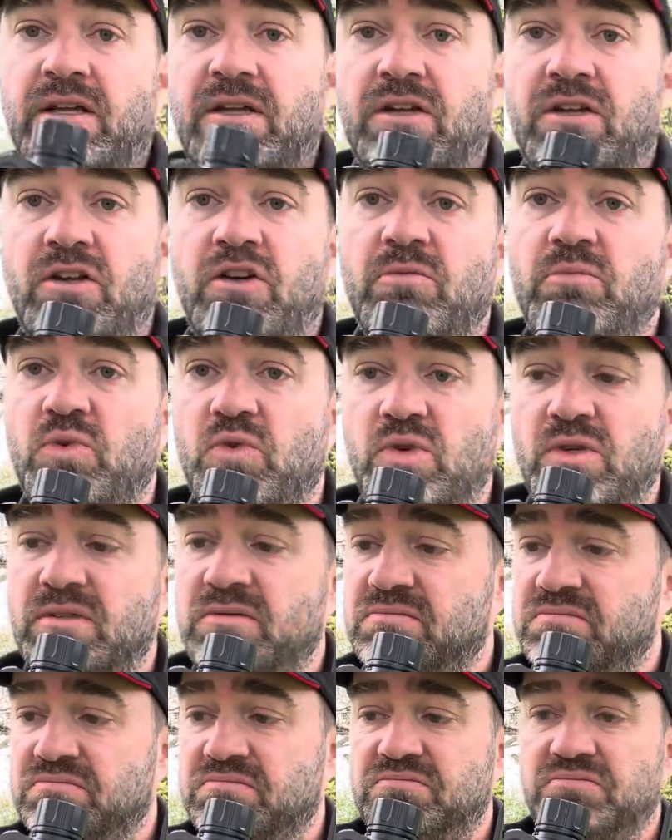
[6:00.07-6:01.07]
No more
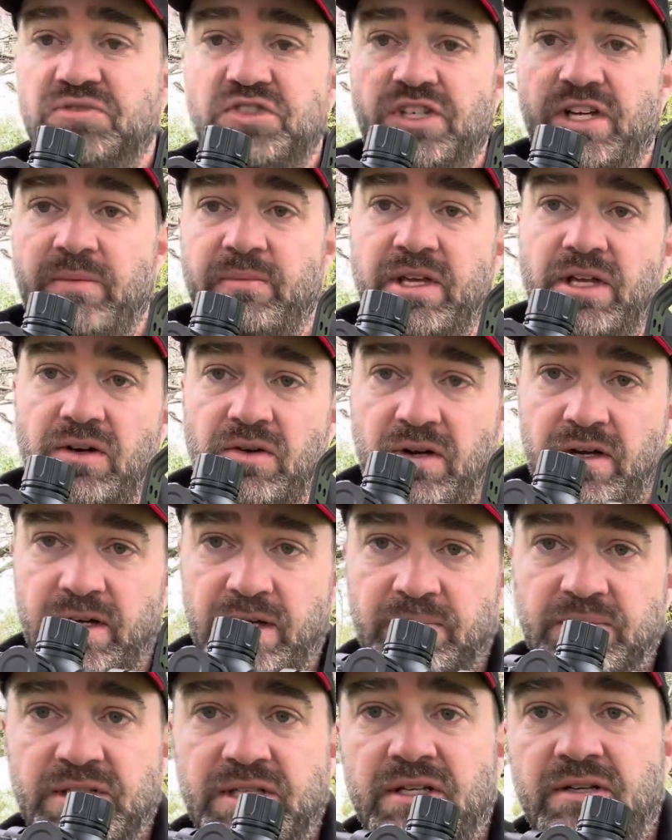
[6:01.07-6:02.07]
jamming your eye
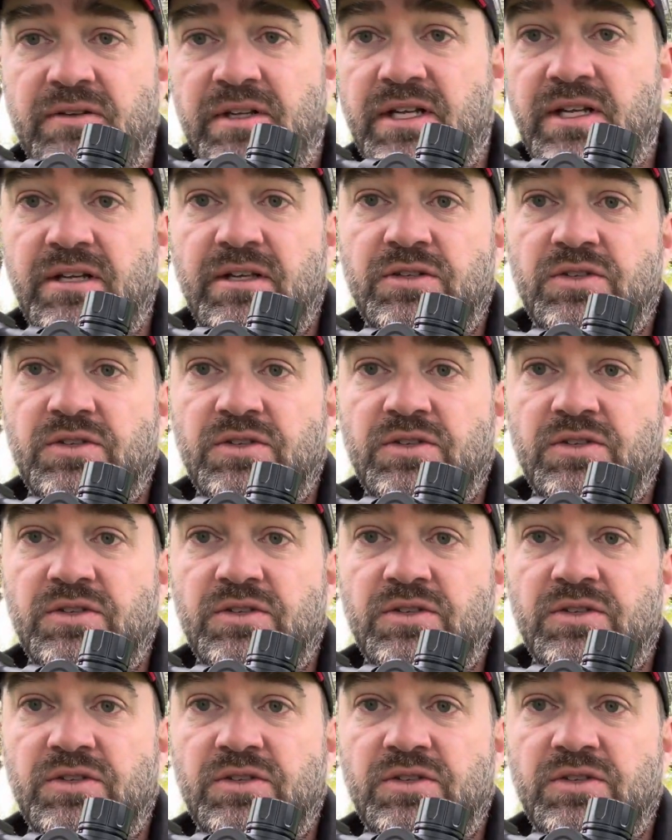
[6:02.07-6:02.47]
up to there and getting a